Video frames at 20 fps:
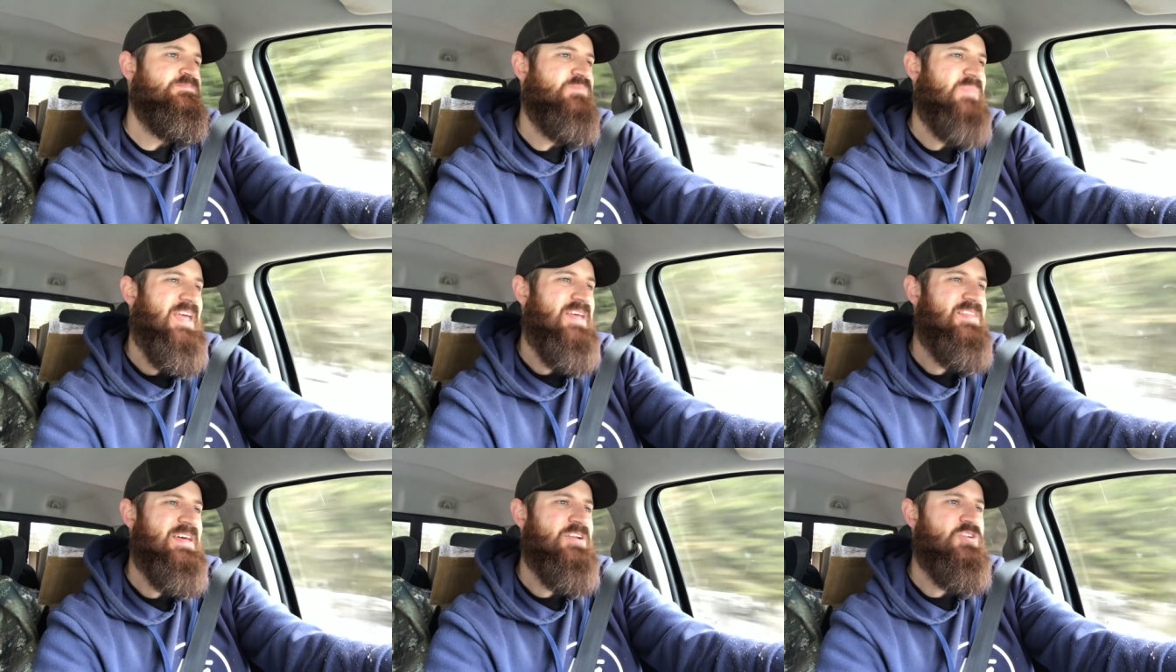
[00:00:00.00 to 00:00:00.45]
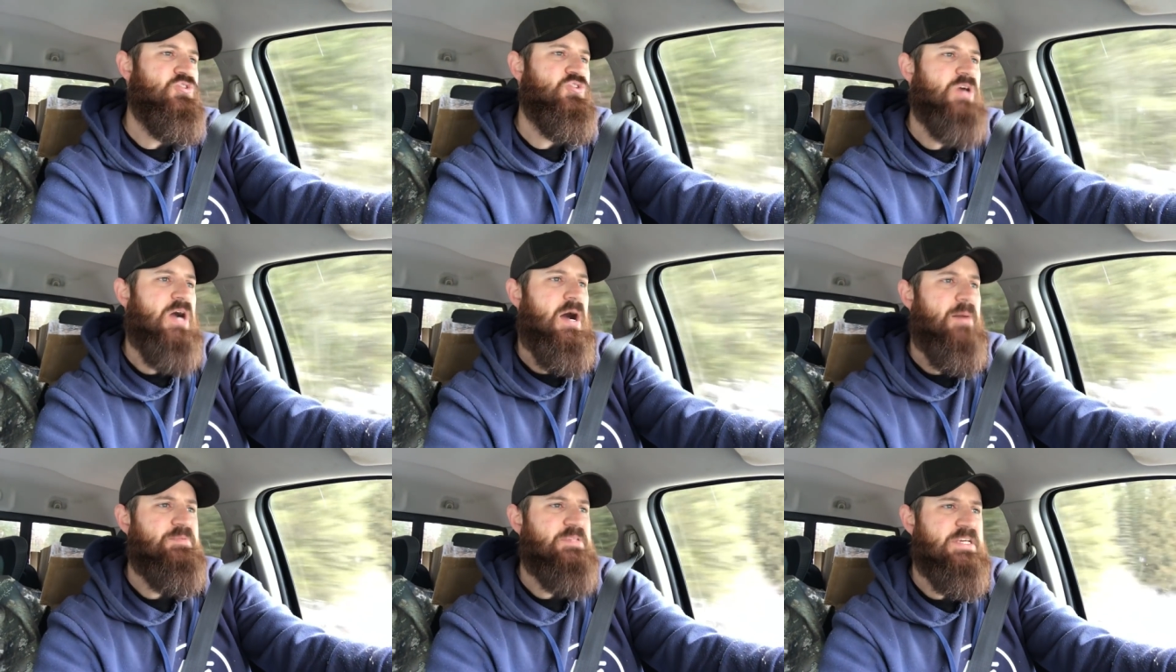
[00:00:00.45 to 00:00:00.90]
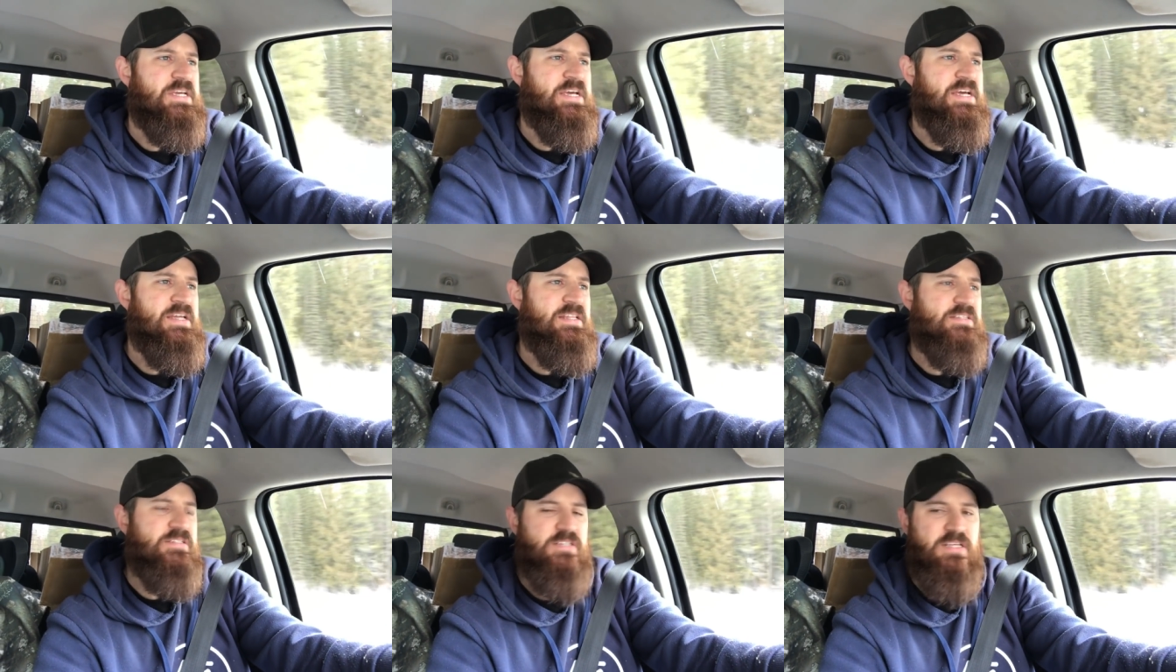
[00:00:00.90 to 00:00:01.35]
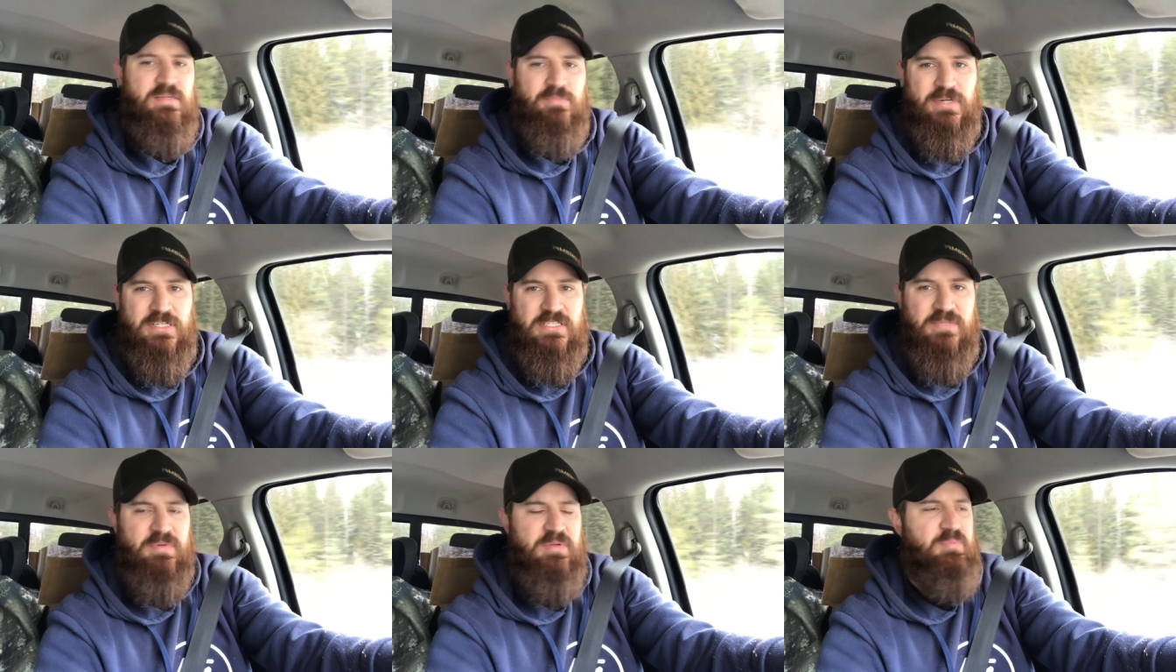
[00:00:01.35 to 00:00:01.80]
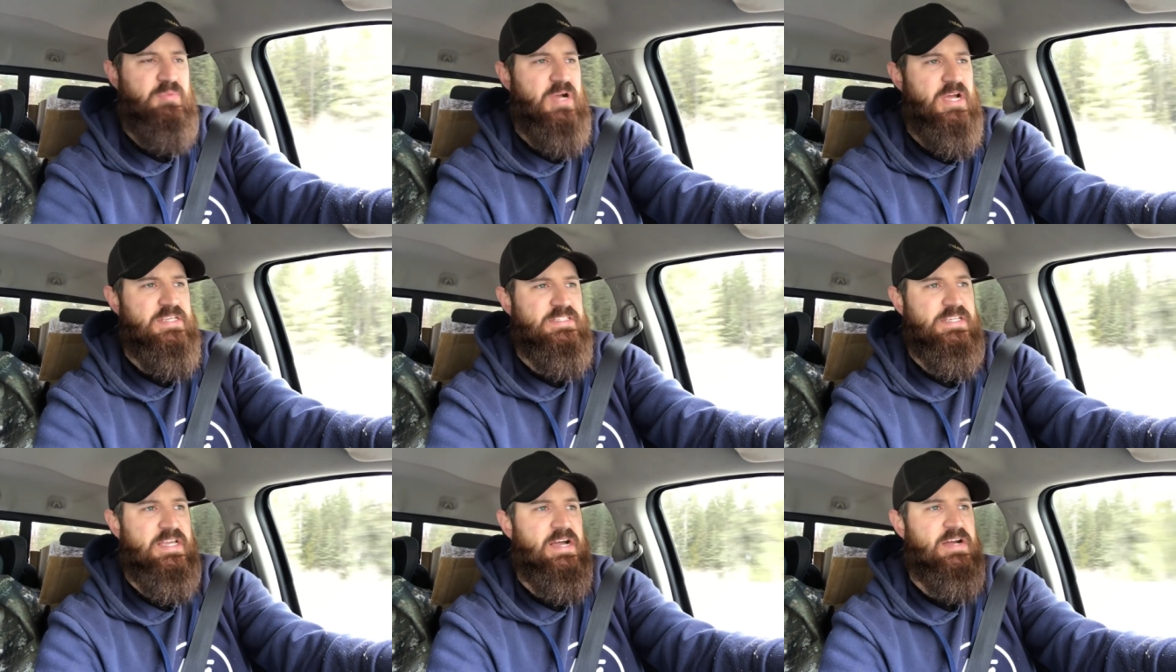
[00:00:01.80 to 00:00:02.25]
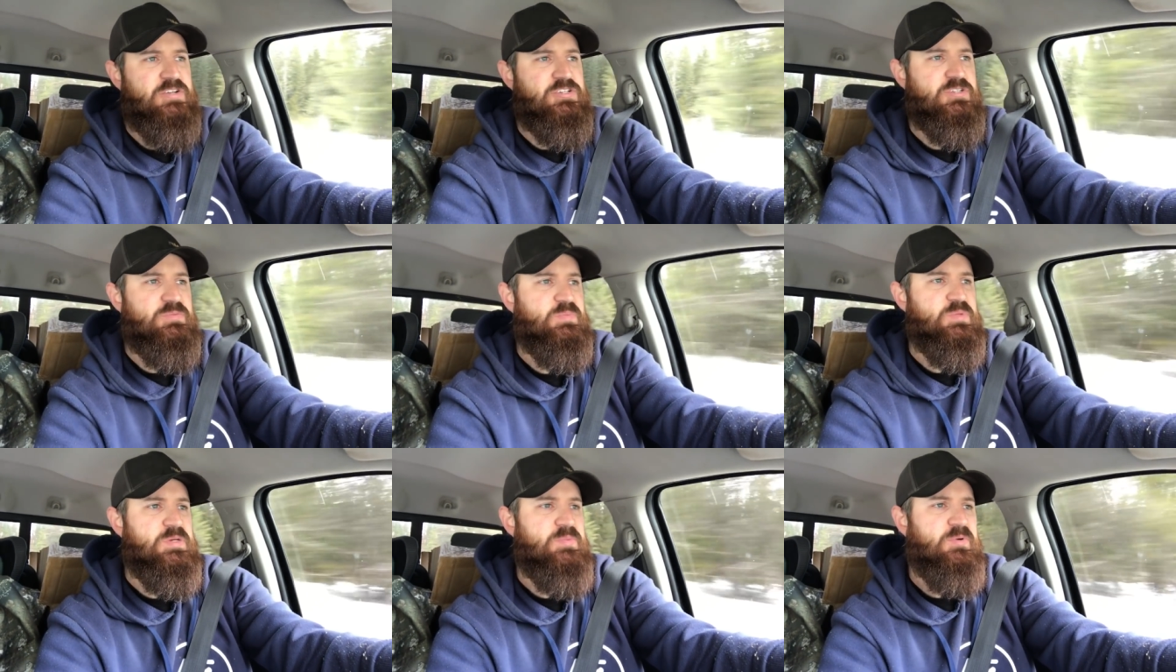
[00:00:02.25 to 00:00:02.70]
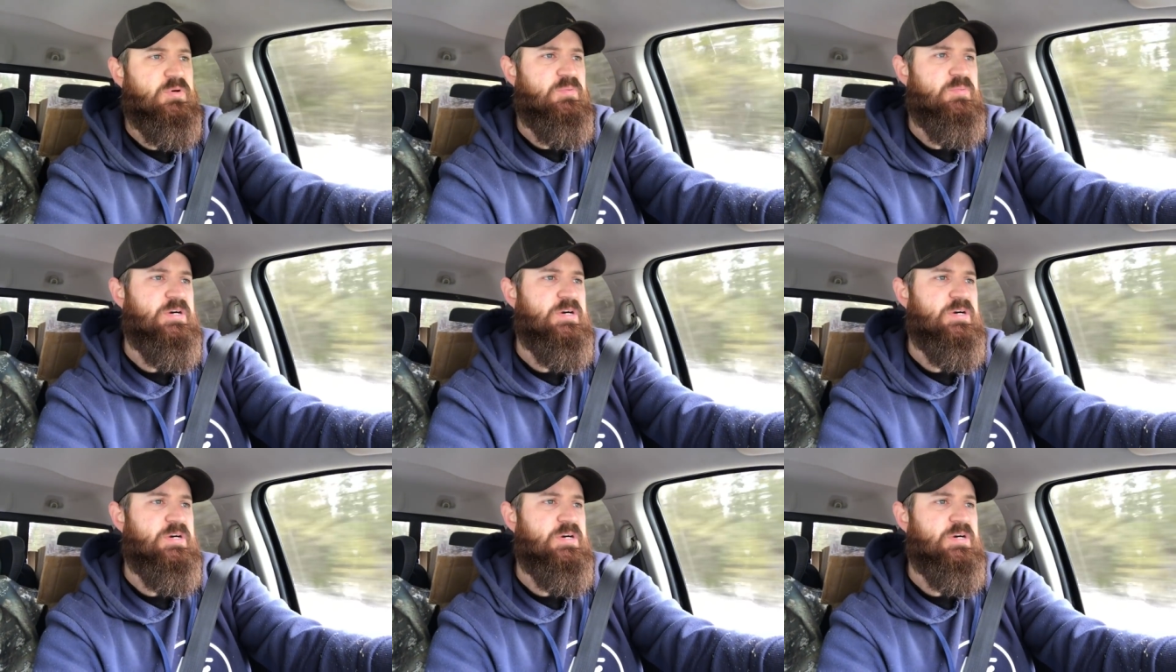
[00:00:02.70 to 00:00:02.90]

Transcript: It then dropped again, so they must have been price gouging people,